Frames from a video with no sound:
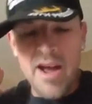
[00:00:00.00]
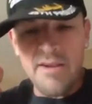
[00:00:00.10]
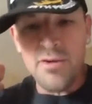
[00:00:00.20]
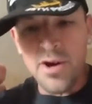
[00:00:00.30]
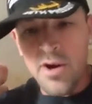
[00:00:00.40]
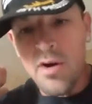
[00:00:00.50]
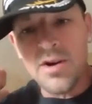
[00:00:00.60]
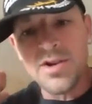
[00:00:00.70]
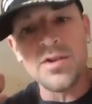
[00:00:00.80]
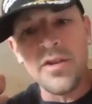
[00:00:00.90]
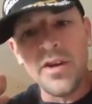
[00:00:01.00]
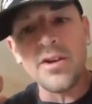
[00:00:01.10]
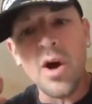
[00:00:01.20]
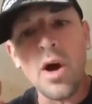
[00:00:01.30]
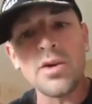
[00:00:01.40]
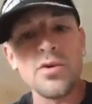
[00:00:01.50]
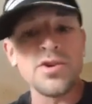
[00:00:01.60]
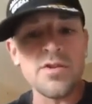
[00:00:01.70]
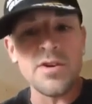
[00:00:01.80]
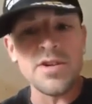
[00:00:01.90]
of every car so that they can talk to
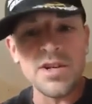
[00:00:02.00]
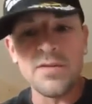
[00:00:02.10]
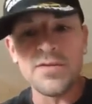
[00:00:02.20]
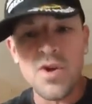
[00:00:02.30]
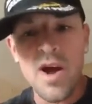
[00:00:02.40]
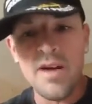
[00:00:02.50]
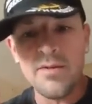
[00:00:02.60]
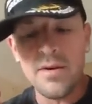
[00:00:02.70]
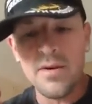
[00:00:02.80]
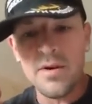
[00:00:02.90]
each other and self-drive.